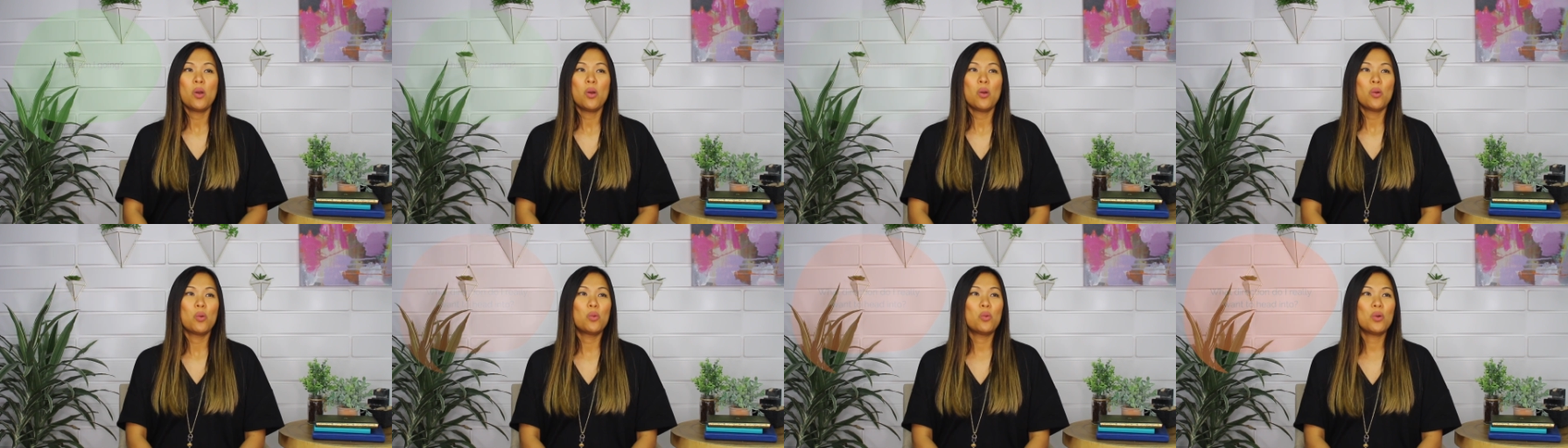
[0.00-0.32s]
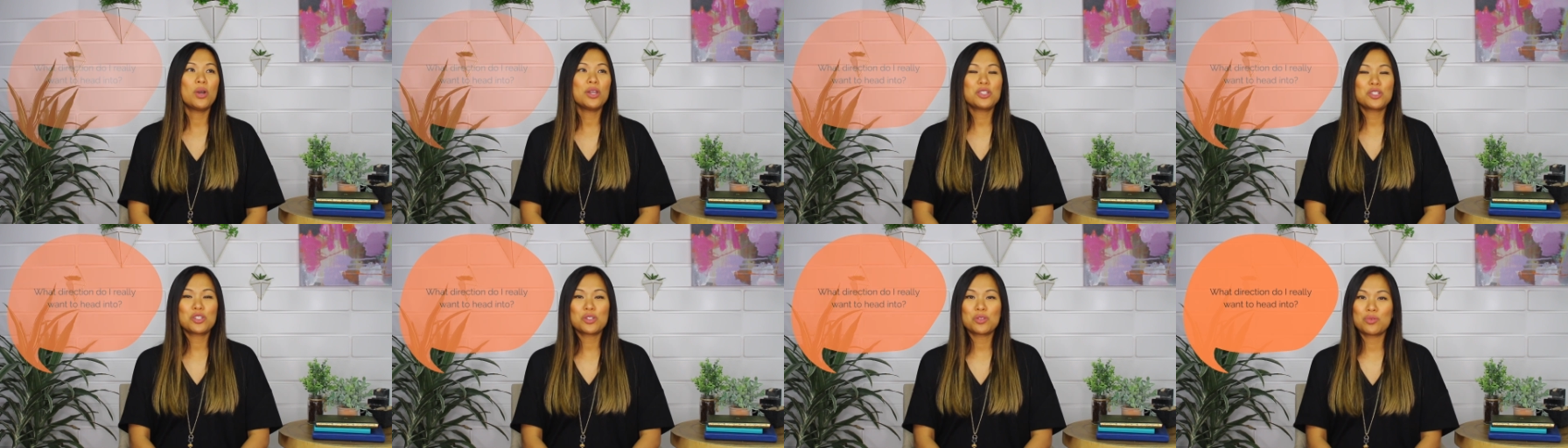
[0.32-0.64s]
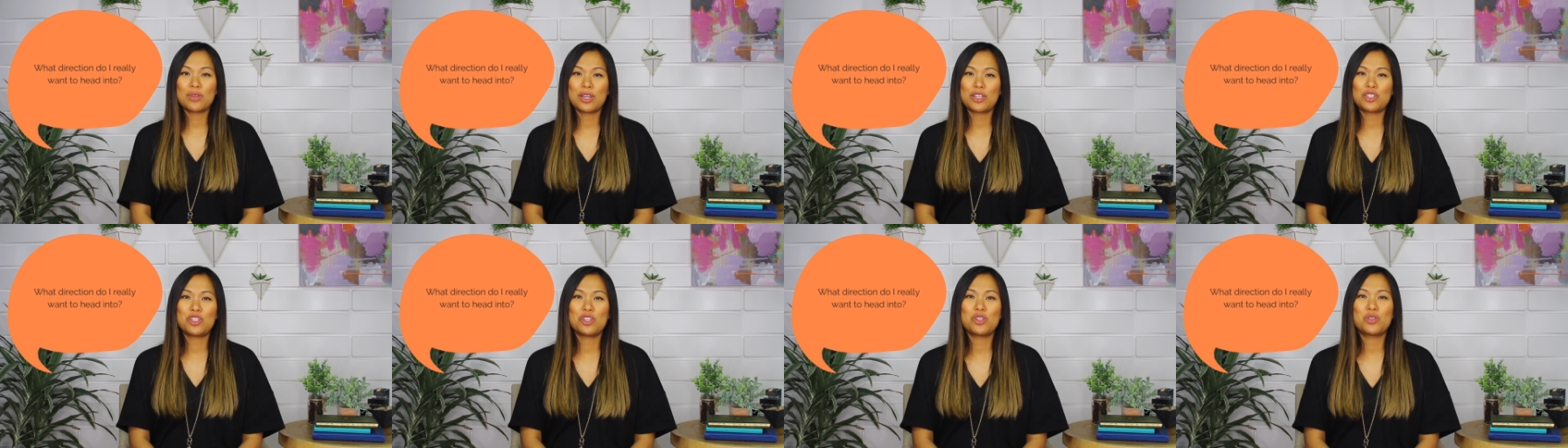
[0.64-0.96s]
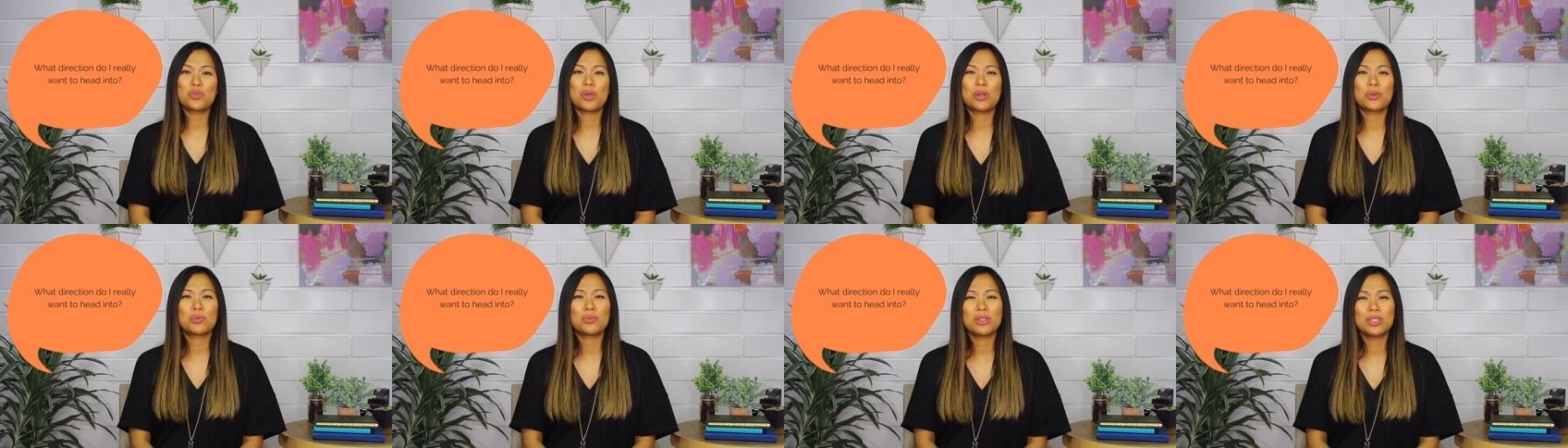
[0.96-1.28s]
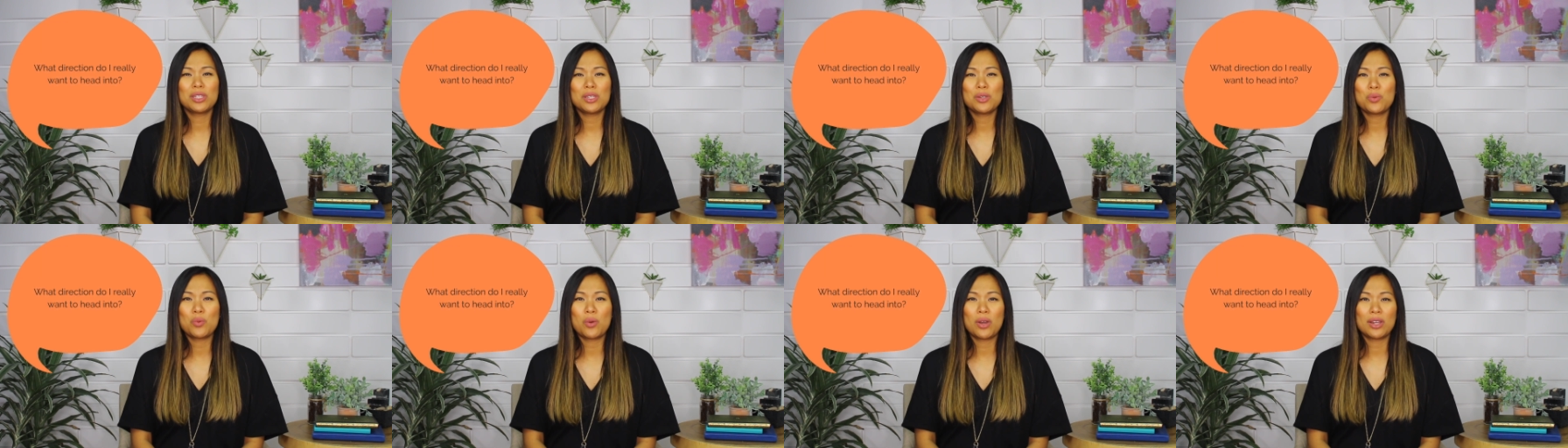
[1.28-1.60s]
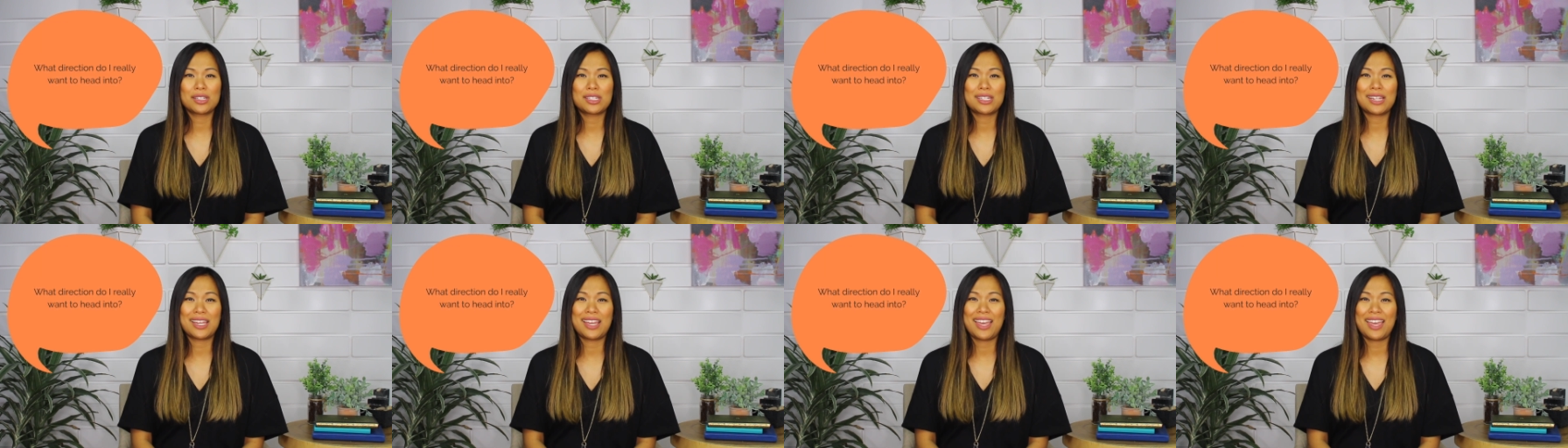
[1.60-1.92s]
What direction do I really
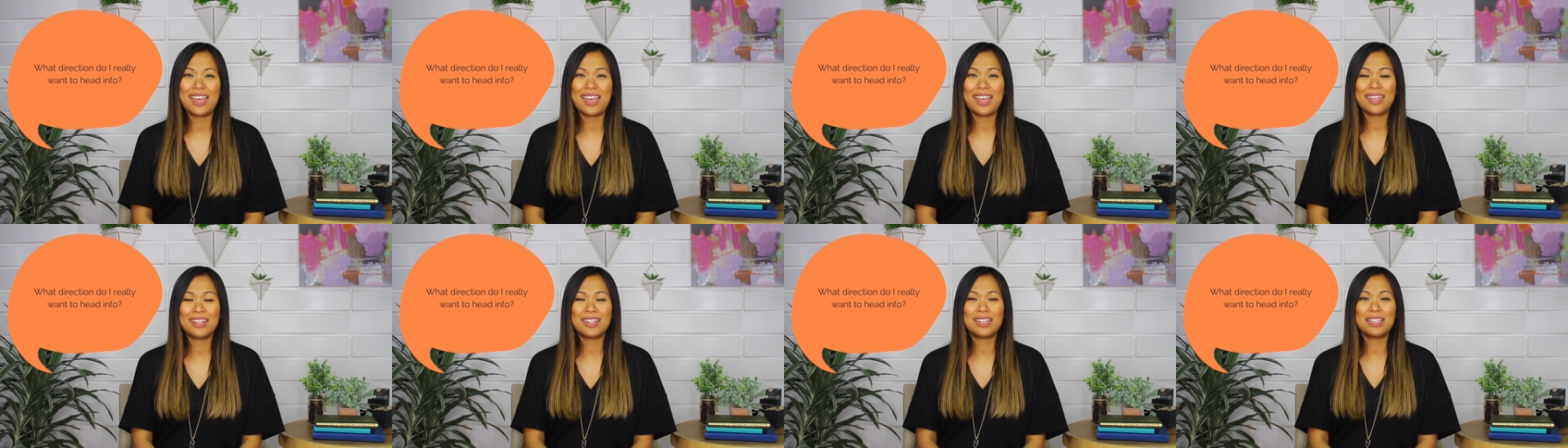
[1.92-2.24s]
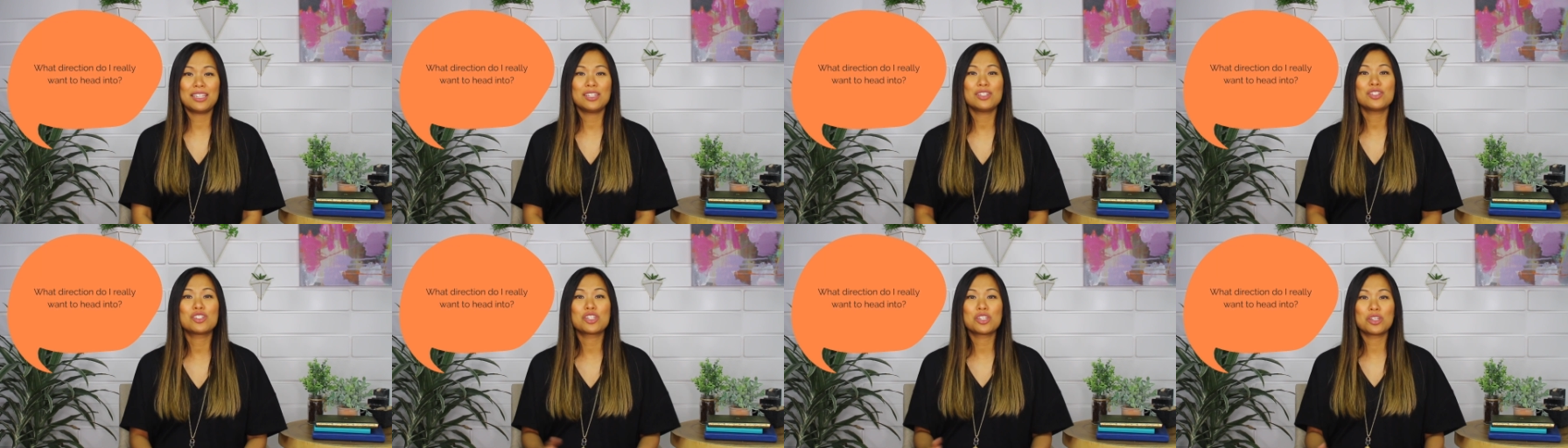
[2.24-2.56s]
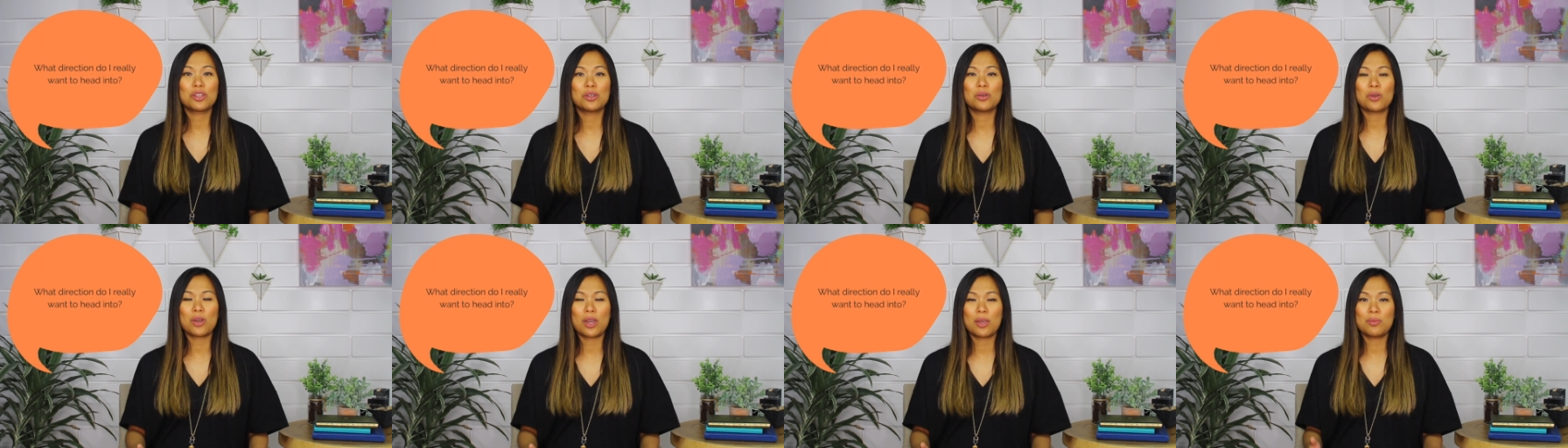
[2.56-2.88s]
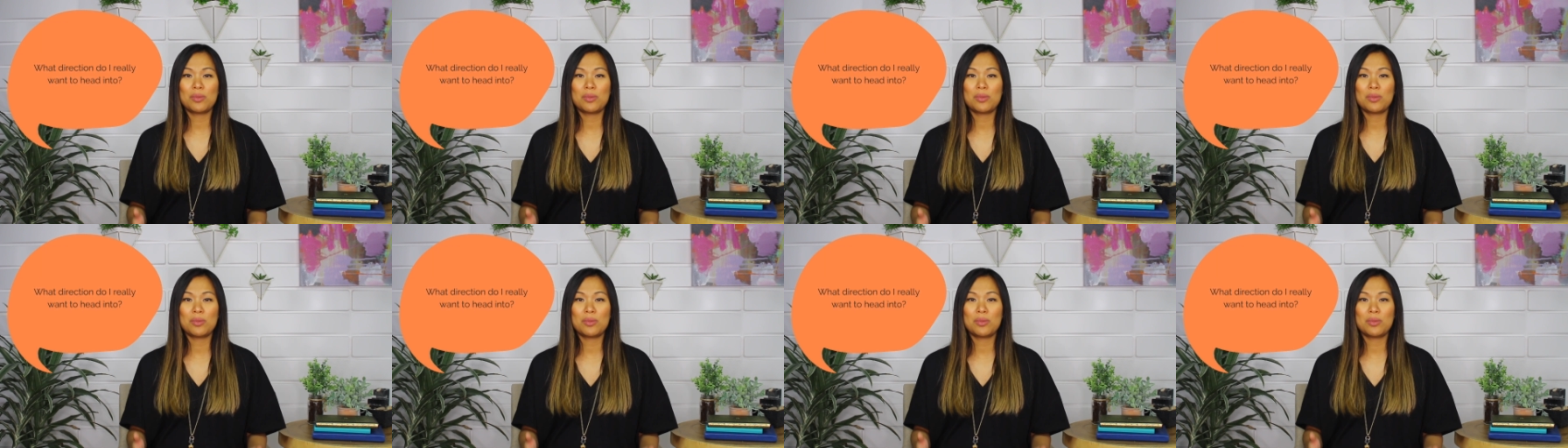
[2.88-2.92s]
want to head into?